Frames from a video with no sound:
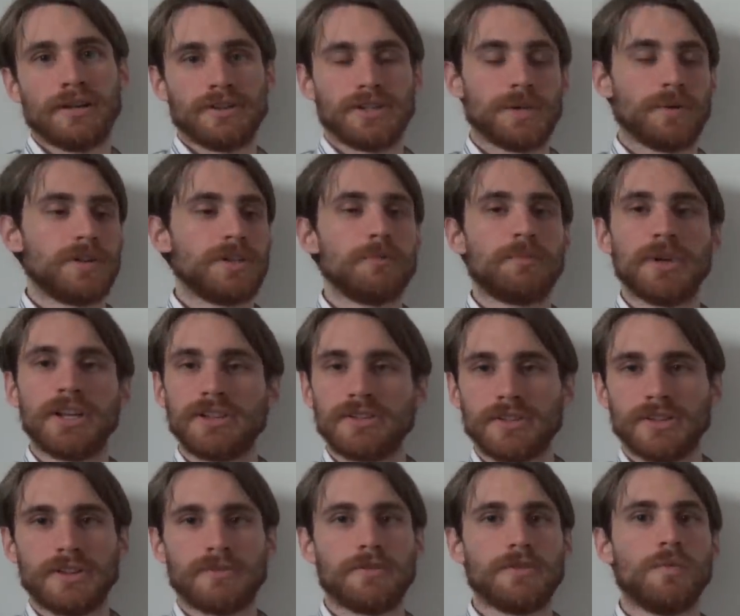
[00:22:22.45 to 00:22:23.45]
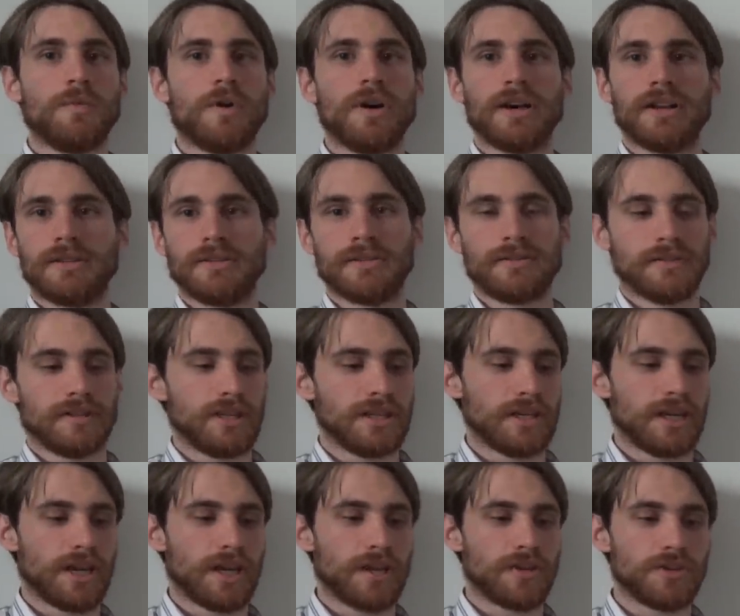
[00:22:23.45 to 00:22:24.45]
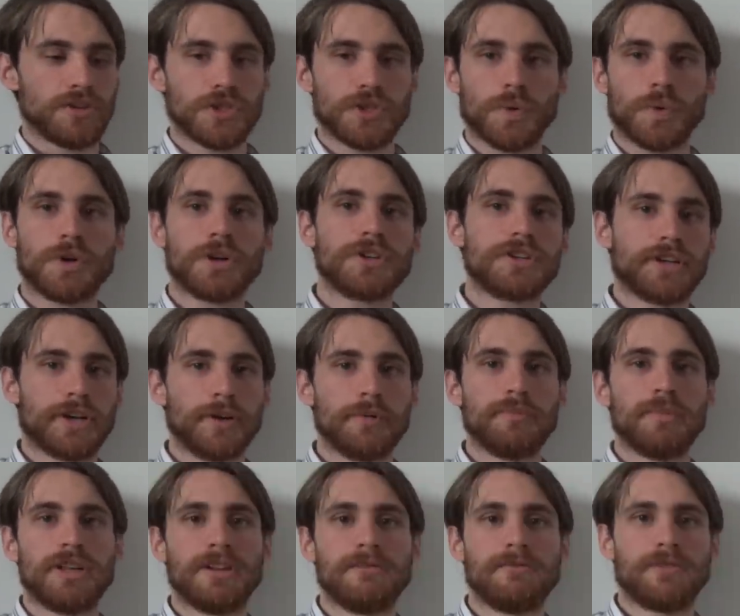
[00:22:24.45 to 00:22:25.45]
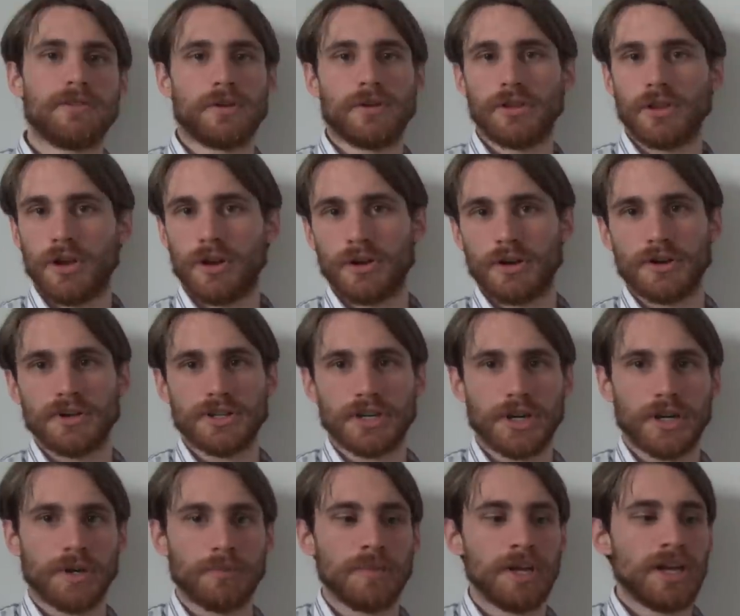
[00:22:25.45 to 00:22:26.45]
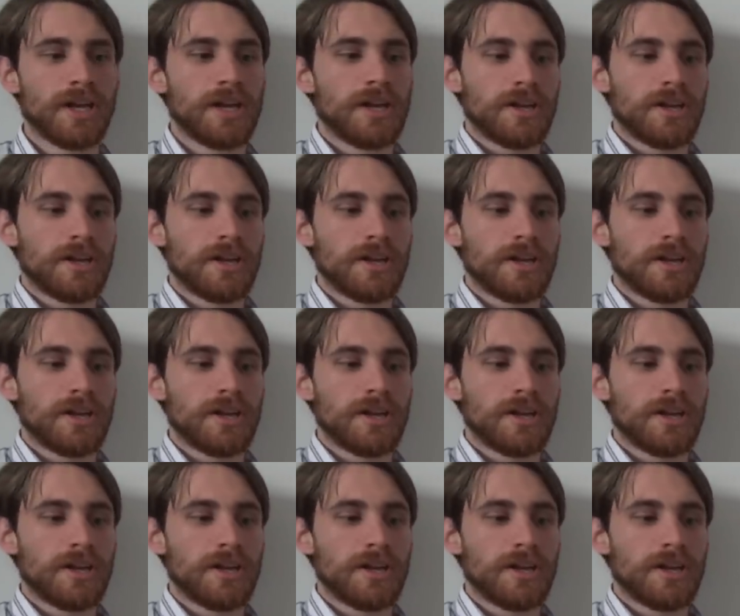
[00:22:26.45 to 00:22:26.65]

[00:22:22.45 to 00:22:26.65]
So it depends on if you want the uh, shorter term benefit or longer term.